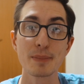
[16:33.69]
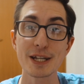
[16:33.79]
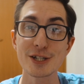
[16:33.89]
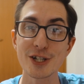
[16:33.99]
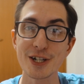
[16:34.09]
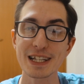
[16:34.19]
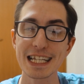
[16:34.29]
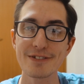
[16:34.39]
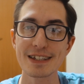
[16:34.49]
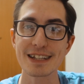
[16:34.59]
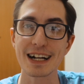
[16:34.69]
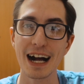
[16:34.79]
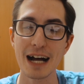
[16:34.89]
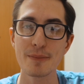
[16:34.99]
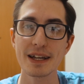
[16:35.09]
Be sure to leave us a
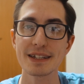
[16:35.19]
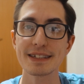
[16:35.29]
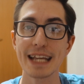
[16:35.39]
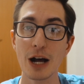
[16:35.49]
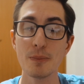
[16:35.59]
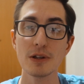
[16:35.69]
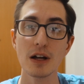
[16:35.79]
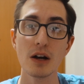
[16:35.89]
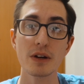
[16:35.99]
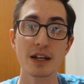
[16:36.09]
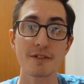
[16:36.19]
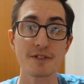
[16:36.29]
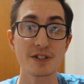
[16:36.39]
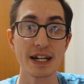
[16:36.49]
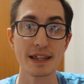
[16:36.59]
comment down below if
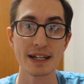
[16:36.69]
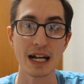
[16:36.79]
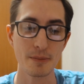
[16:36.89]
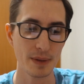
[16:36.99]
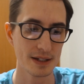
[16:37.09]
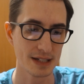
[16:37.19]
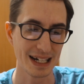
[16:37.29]
there's anything I missed.